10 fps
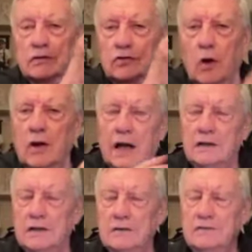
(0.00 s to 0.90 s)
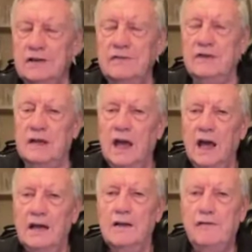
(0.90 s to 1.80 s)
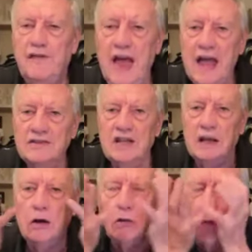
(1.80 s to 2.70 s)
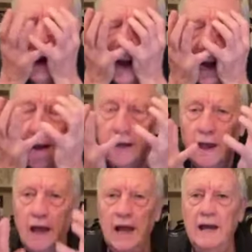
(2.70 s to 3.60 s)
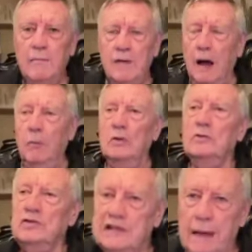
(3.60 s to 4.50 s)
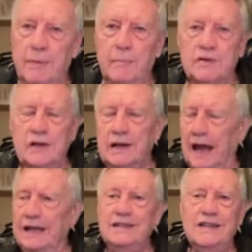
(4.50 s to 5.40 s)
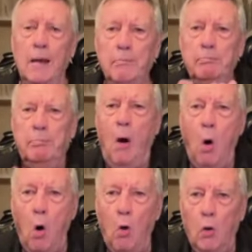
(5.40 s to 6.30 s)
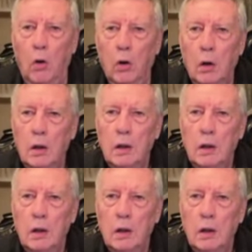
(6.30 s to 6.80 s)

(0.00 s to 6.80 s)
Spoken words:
soccer, the TV, the fans, they cry, and I want to slap them and say, it's a ball.